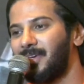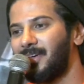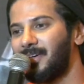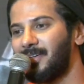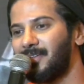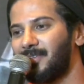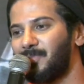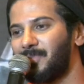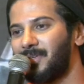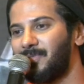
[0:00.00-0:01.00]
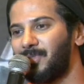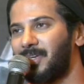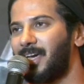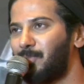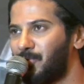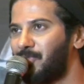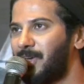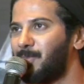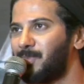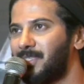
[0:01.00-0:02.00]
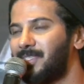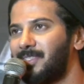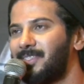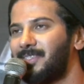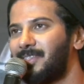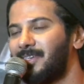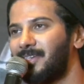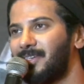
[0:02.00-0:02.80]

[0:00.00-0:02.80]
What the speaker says: For the type of film this is,